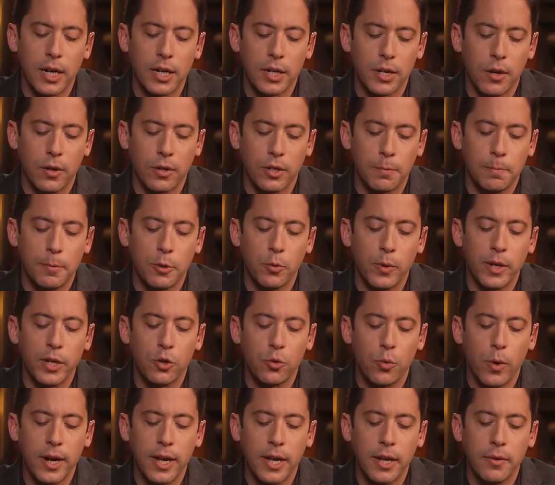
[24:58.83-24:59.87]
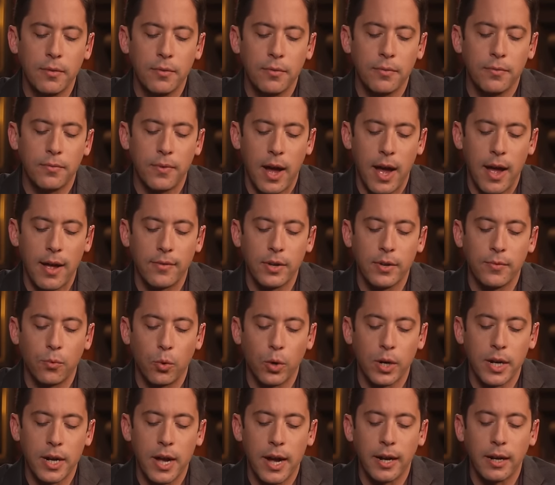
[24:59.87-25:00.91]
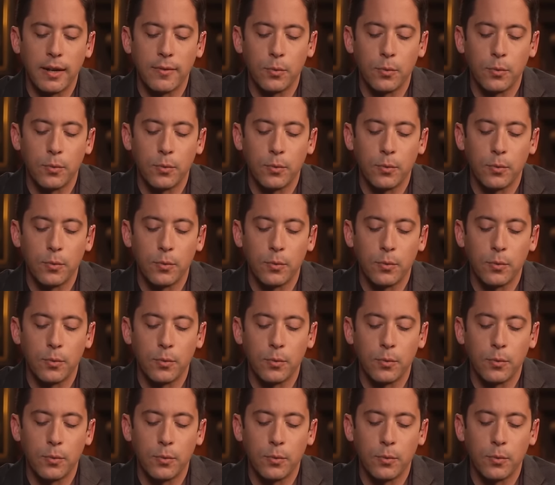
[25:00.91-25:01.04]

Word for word: adults between 25 and 49